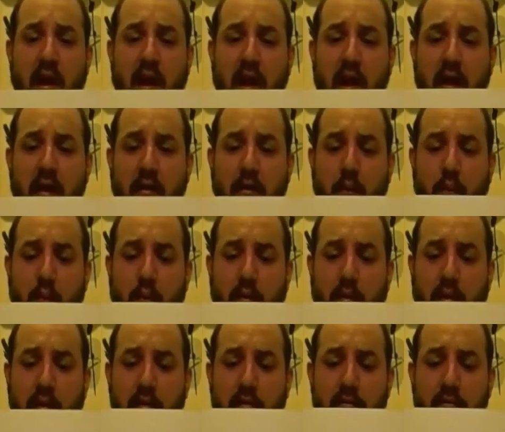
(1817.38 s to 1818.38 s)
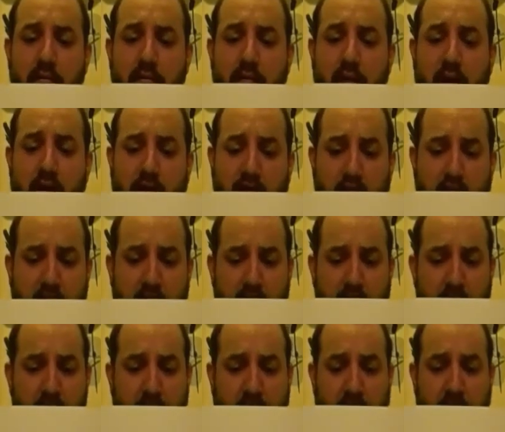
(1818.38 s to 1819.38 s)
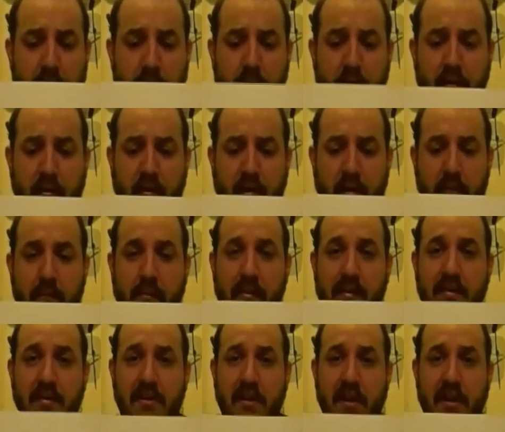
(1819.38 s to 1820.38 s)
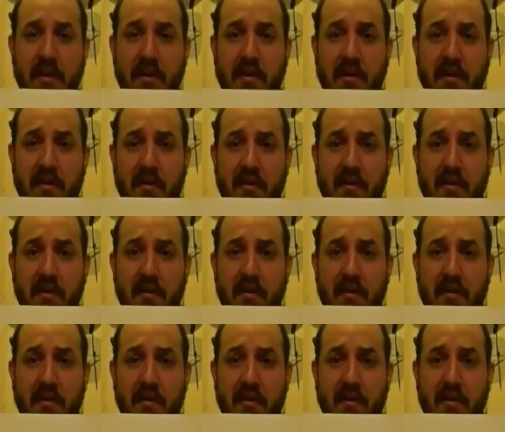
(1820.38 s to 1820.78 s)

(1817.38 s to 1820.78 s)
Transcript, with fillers: and with and the the community militia,